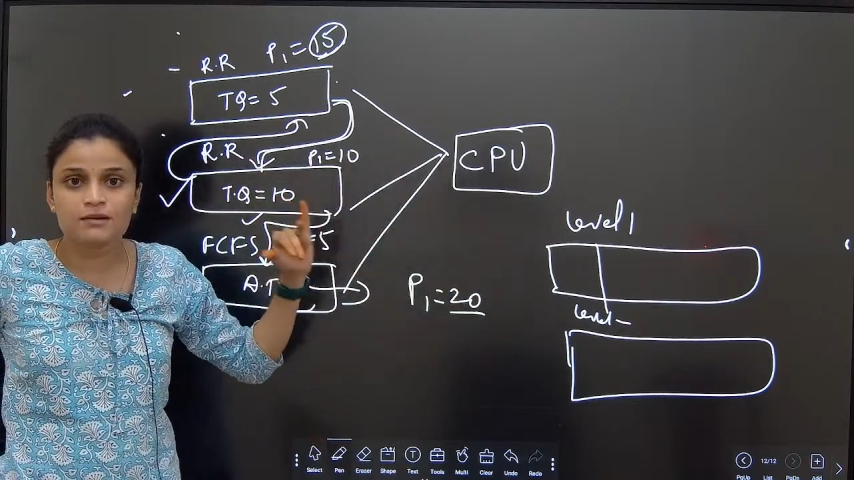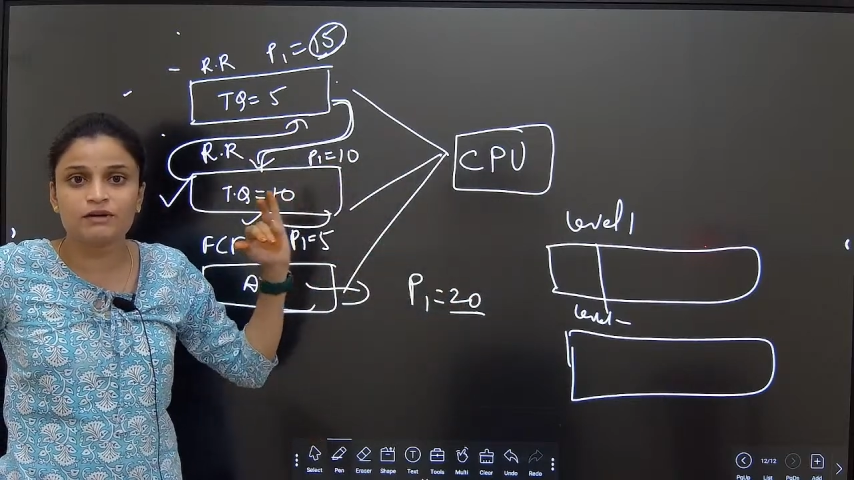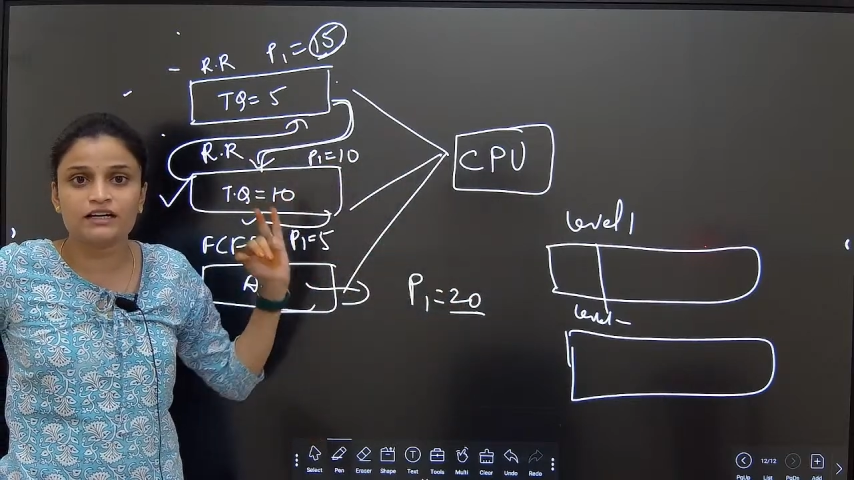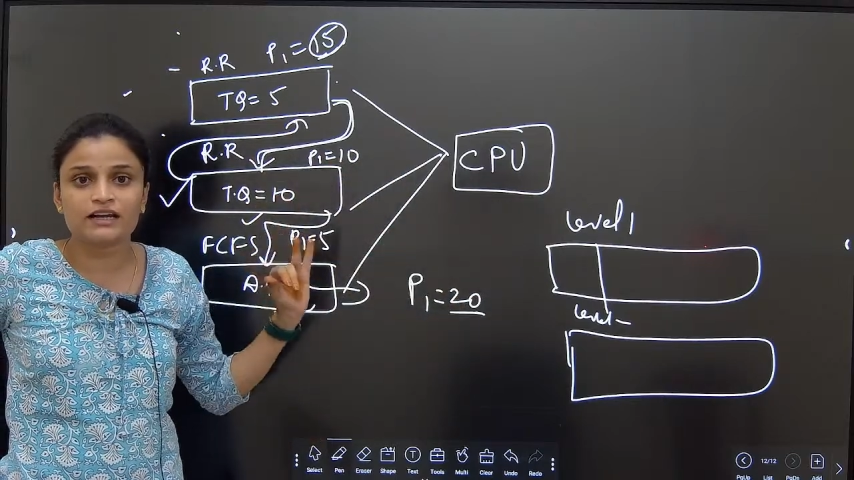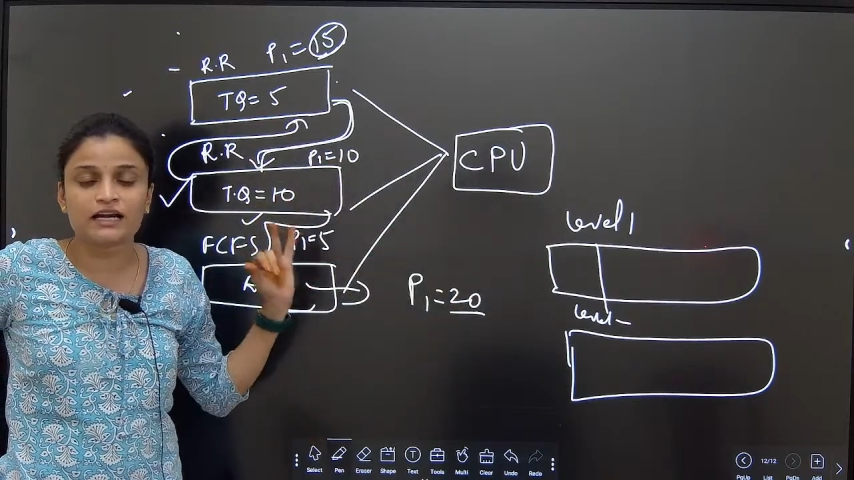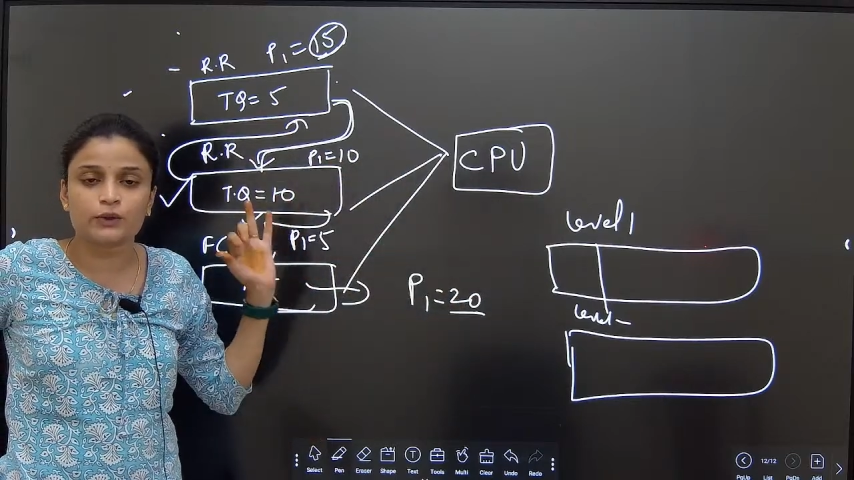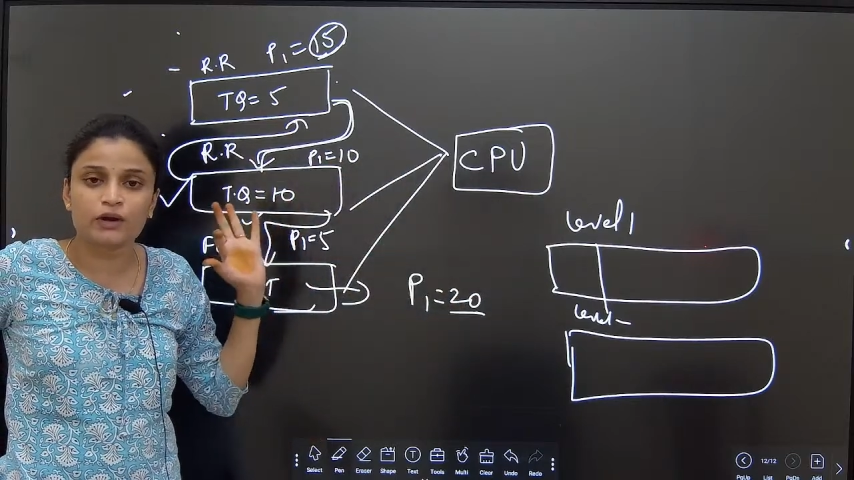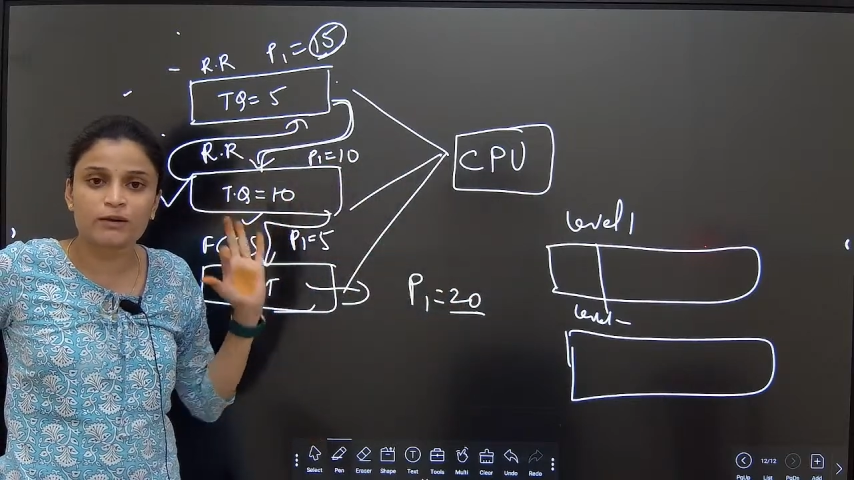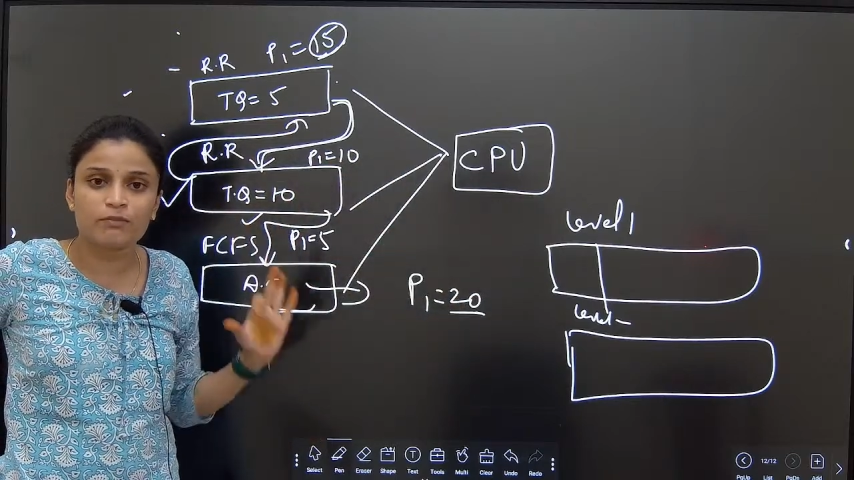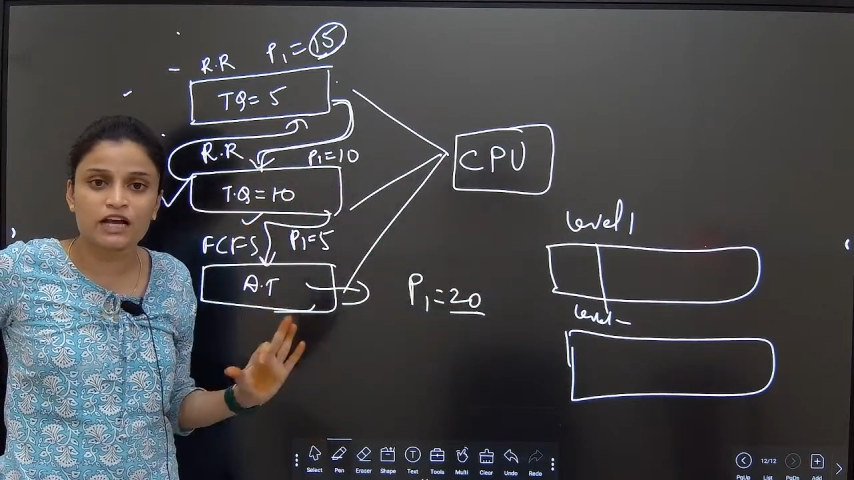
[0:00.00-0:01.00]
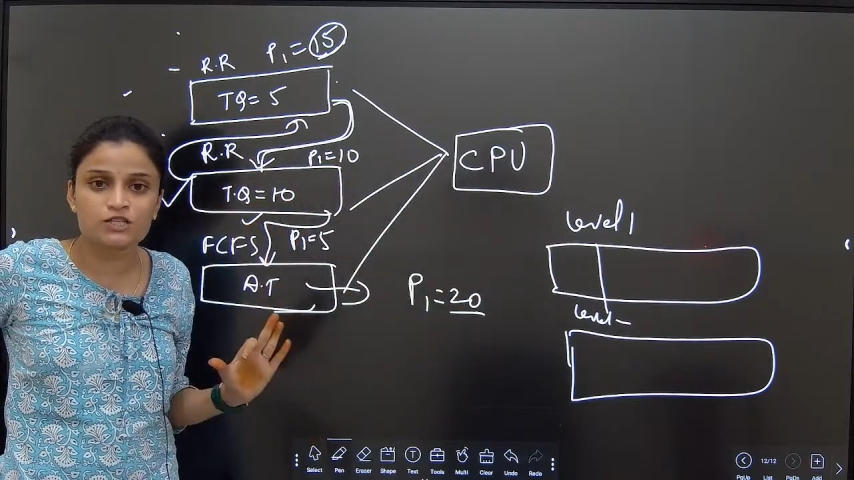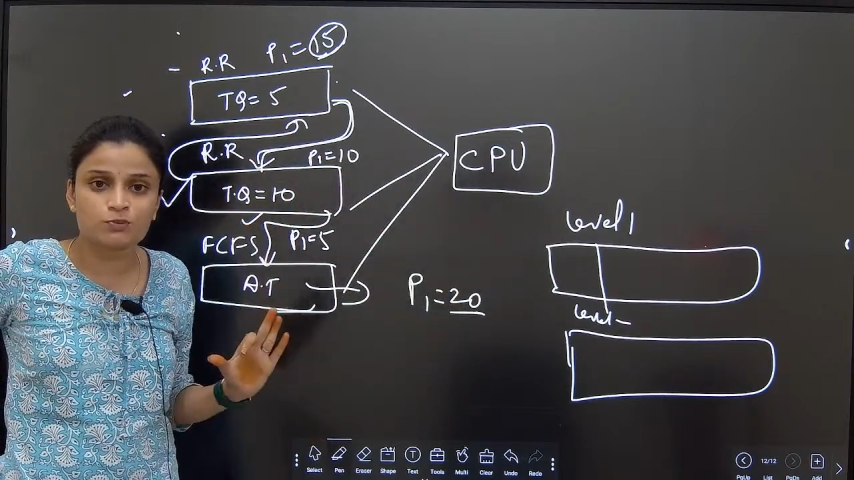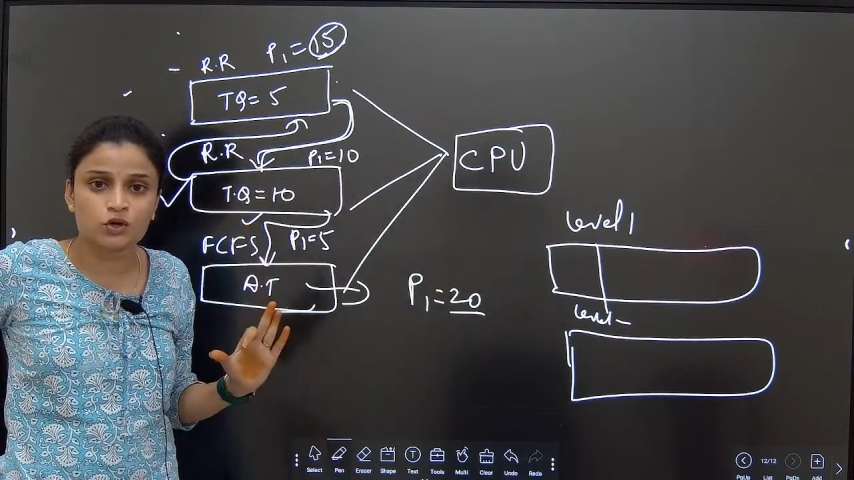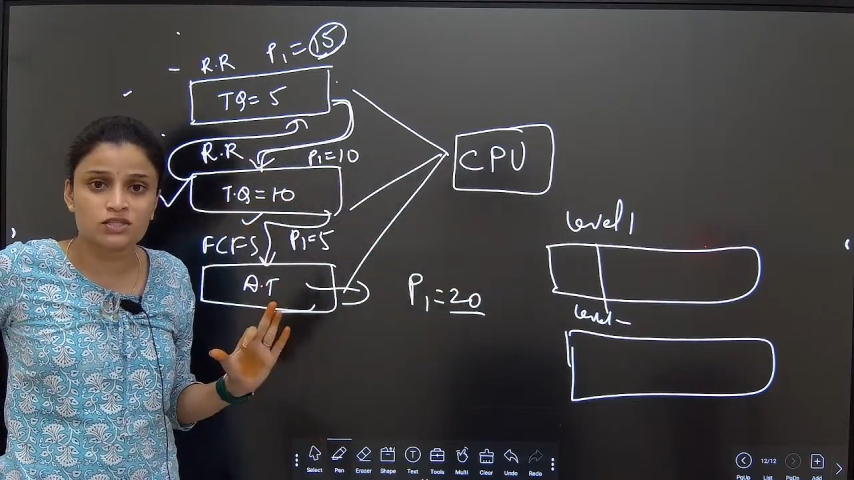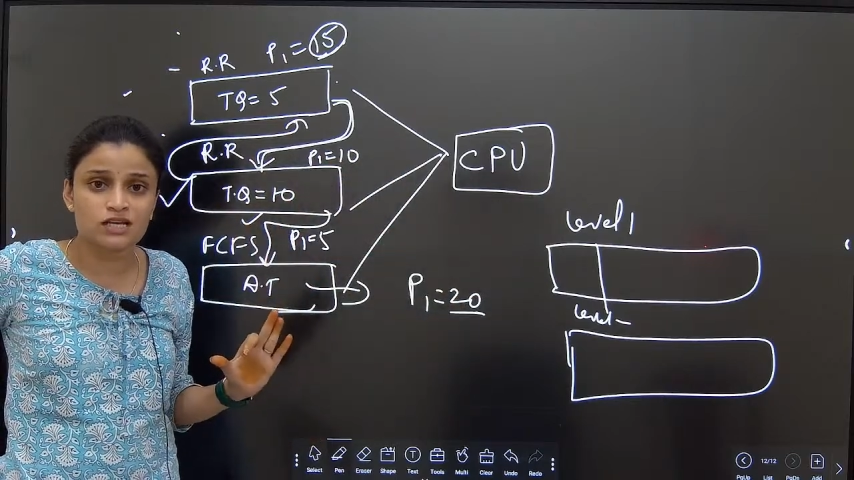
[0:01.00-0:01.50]
interactive and batch
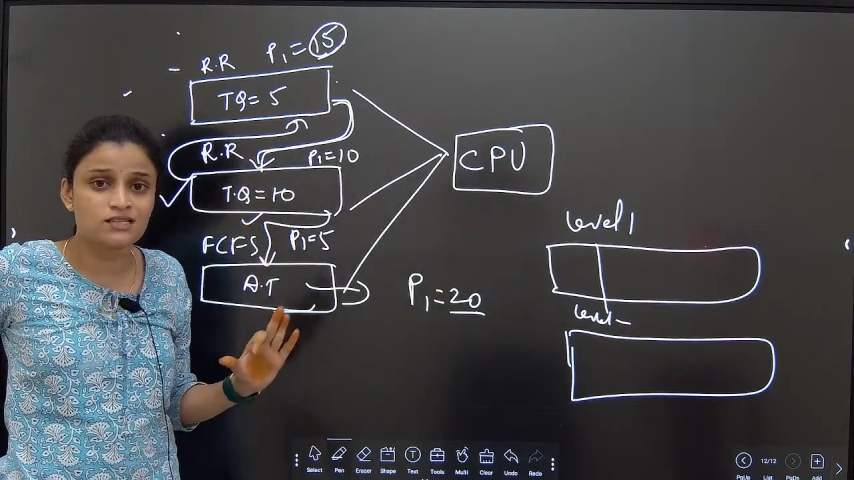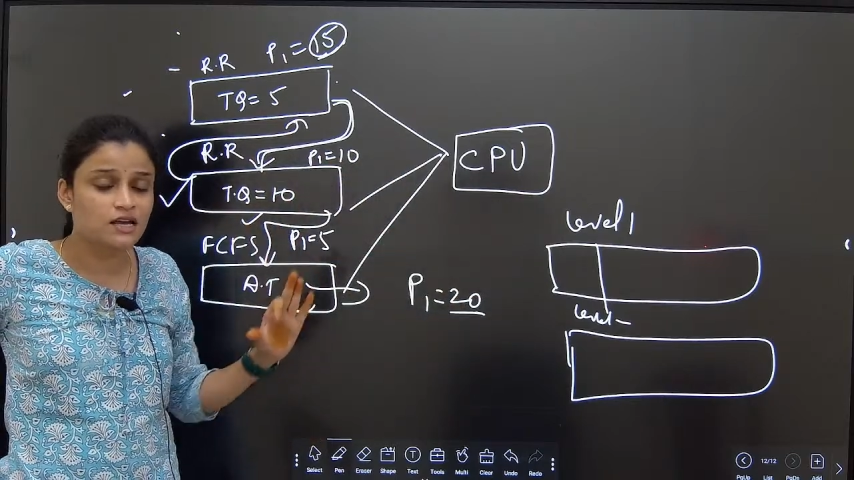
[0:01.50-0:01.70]
process,